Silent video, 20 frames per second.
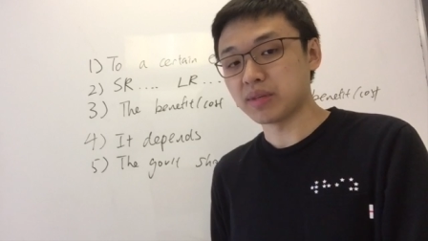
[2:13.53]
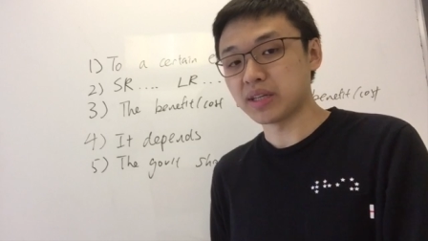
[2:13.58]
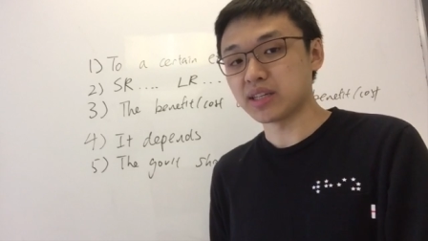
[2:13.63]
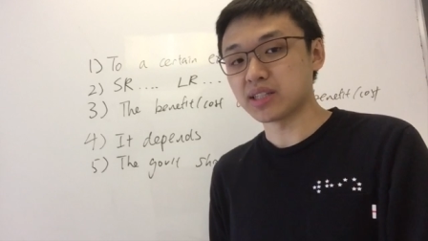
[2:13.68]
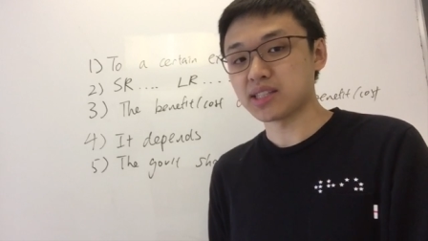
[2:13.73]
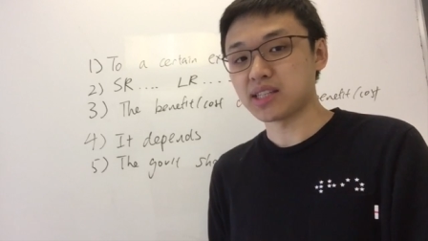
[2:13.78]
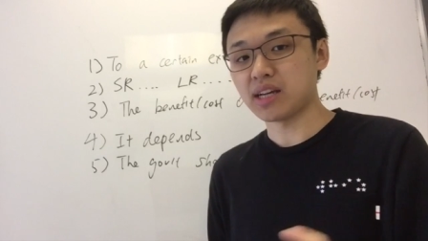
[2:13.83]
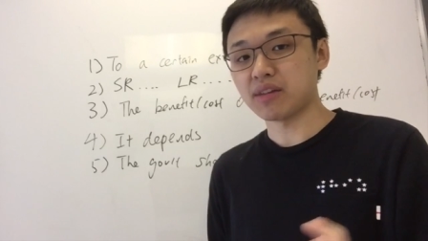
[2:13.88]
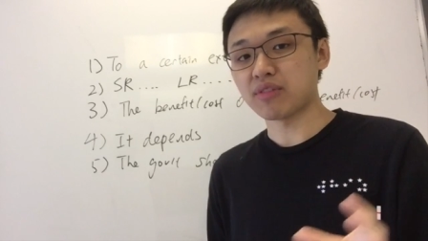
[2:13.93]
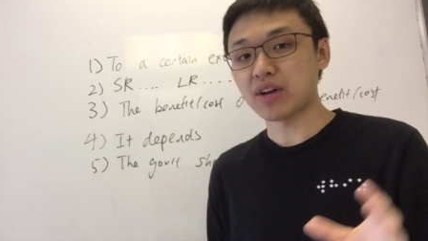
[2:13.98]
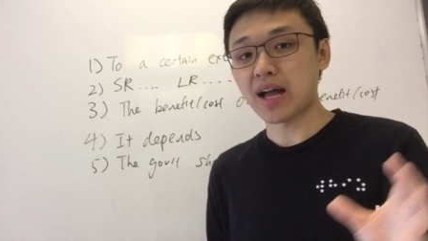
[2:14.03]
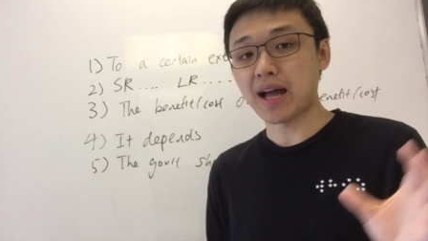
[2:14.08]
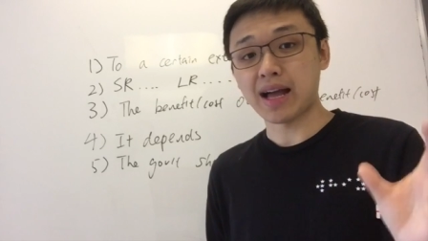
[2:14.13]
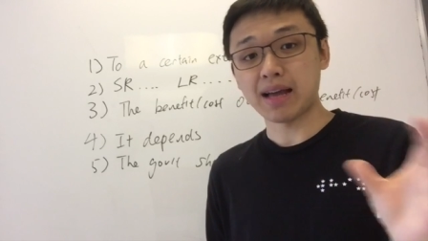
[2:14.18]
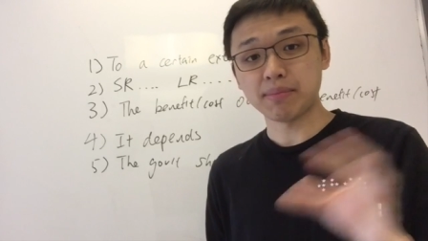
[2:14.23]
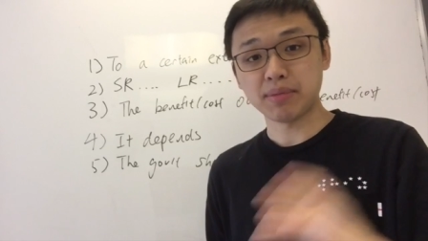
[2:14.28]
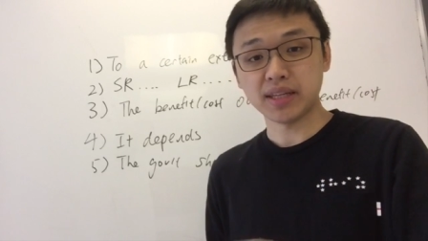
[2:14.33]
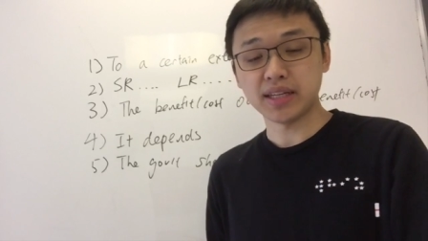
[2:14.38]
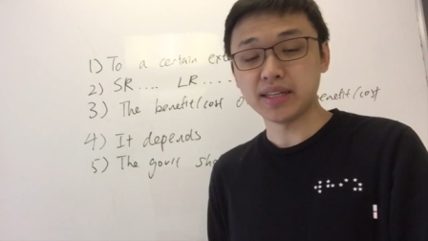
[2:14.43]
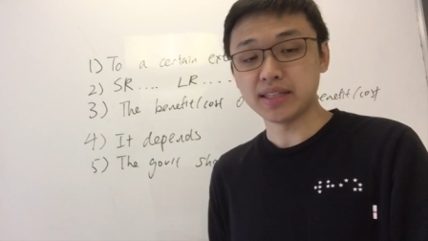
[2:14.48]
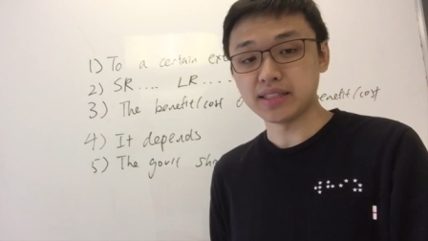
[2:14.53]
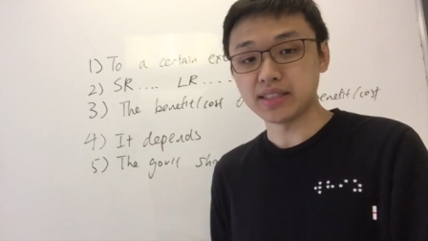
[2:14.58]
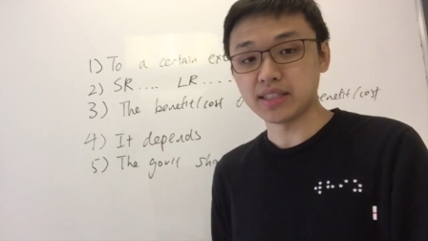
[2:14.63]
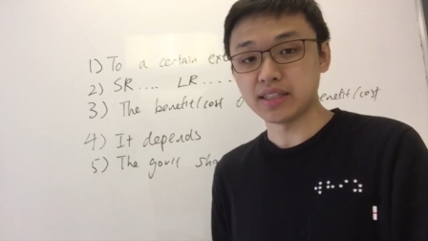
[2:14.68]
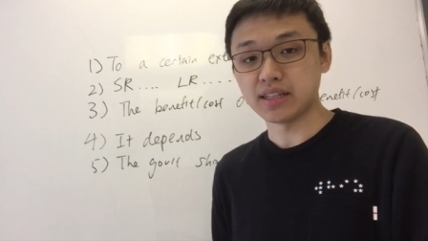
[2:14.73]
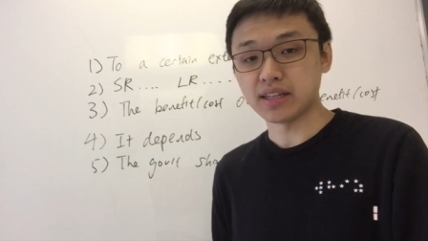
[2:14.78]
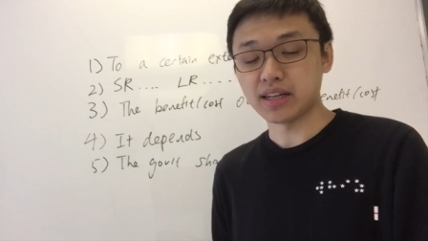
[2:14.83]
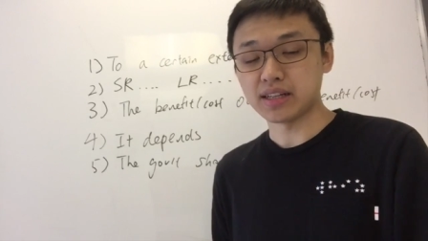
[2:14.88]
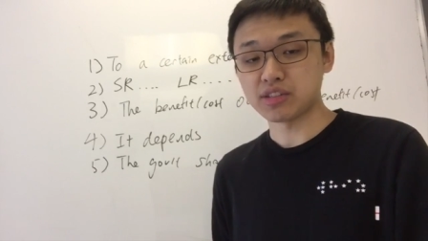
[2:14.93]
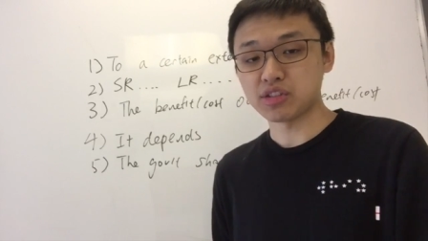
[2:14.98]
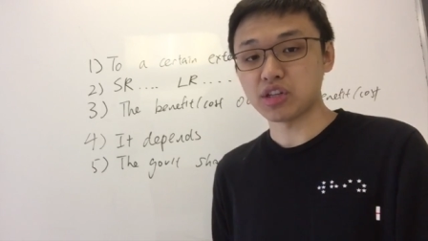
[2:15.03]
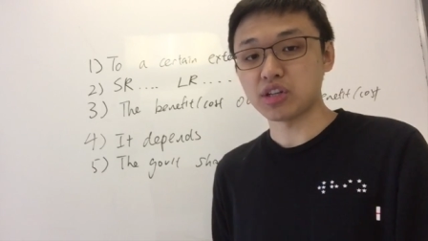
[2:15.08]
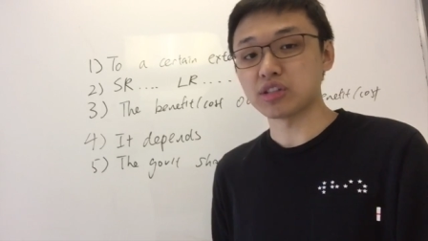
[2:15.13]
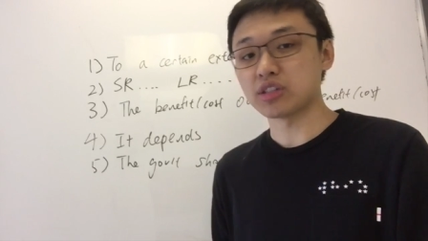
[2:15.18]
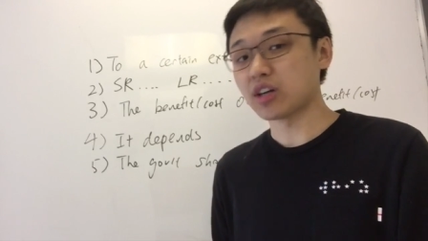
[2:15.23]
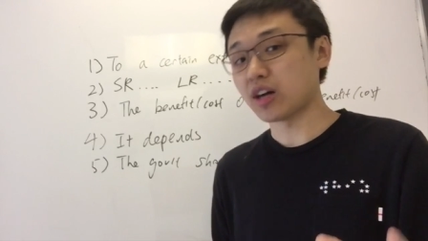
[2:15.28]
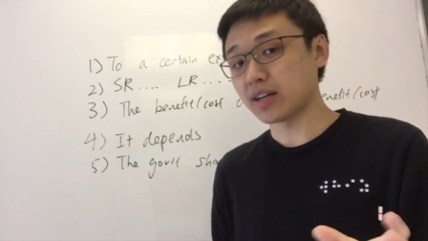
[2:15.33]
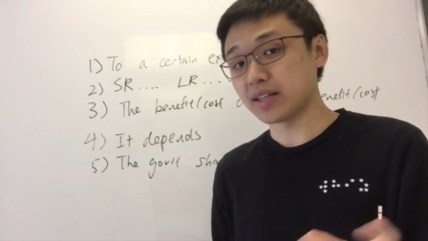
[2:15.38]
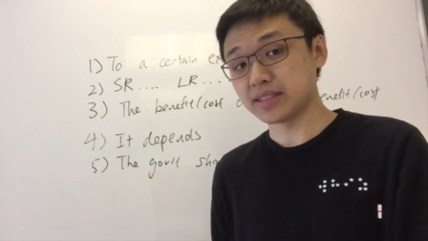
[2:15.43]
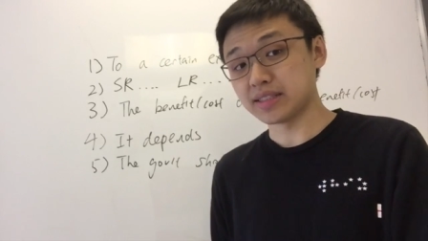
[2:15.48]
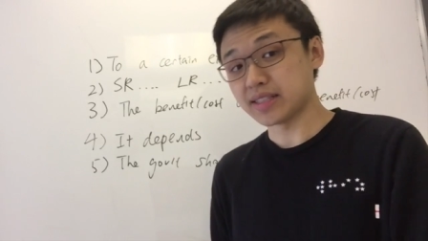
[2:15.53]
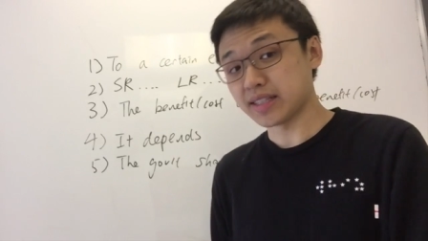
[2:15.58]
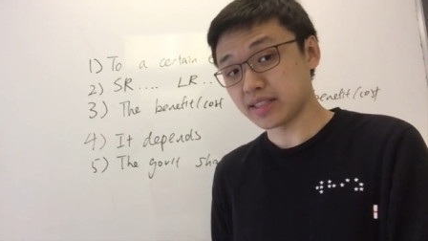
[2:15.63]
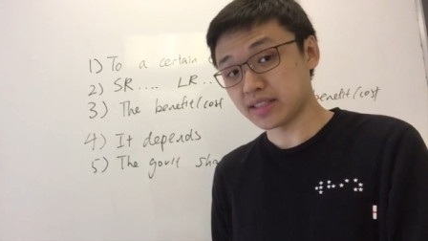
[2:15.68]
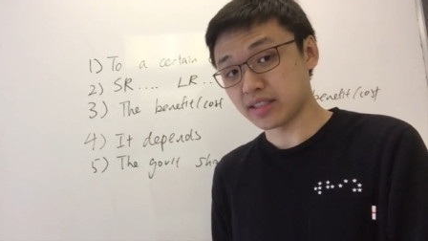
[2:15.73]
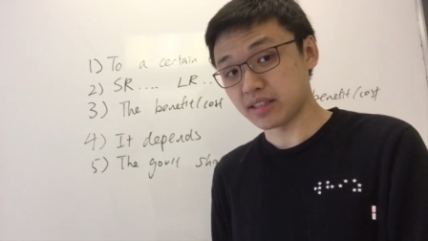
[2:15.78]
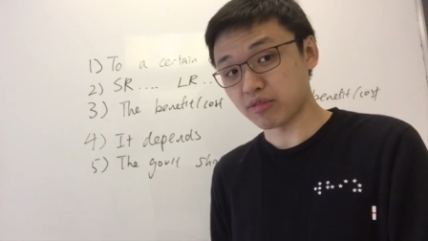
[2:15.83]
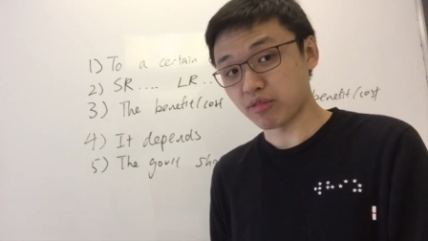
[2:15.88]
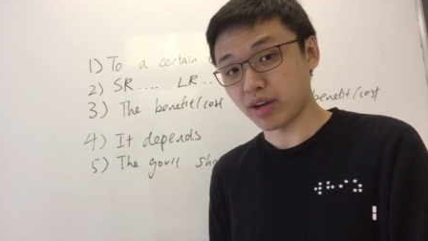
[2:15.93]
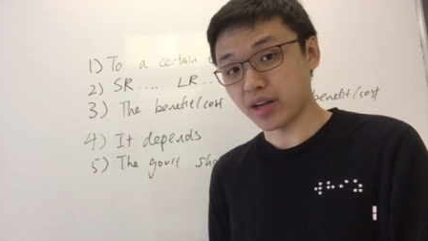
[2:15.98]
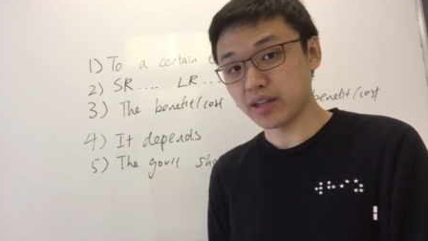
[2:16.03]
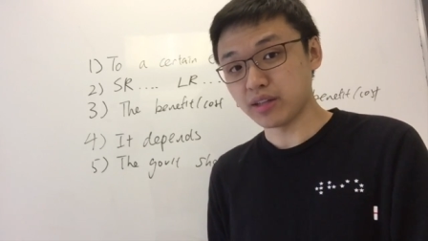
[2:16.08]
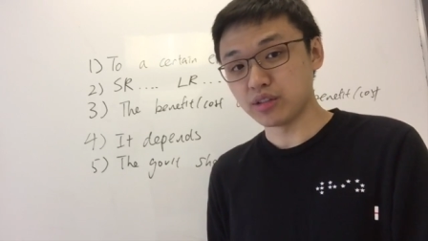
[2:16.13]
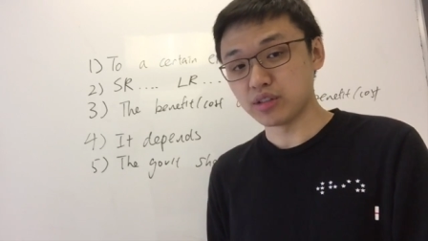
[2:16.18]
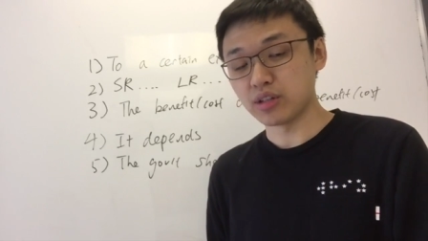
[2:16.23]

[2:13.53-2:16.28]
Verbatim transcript: because they have a high PED, as they are not addicted, right?